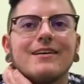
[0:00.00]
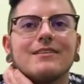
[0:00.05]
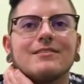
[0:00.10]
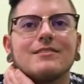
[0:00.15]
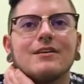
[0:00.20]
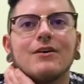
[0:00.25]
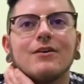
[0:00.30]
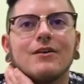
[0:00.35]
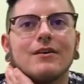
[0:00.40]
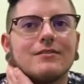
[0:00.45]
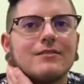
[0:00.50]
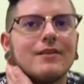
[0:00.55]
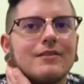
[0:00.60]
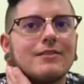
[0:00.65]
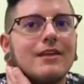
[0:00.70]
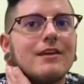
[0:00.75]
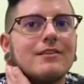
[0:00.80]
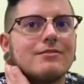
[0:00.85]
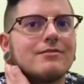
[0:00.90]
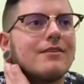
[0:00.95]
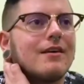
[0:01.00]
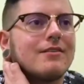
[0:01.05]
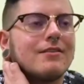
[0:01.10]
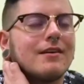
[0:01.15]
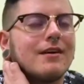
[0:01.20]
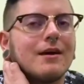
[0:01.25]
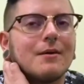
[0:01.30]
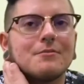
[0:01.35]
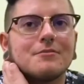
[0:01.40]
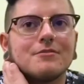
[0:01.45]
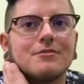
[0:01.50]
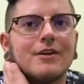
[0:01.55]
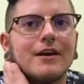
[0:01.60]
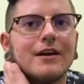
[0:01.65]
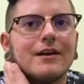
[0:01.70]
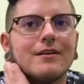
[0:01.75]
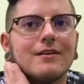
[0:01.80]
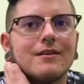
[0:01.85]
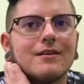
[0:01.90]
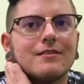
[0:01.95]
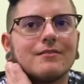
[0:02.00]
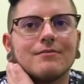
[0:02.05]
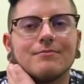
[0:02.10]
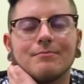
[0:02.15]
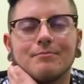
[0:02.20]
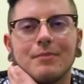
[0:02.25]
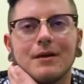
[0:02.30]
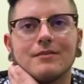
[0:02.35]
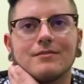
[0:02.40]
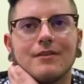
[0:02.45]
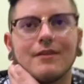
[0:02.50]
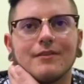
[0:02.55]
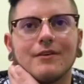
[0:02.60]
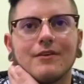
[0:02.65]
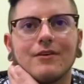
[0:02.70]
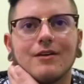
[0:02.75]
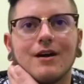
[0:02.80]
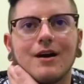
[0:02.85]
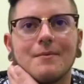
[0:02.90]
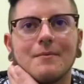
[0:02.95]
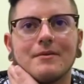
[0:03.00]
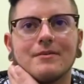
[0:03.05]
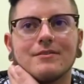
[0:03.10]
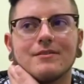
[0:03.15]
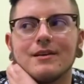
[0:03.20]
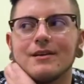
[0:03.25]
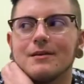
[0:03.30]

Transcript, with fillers: so, because like they they think I'm straight because based on their comments,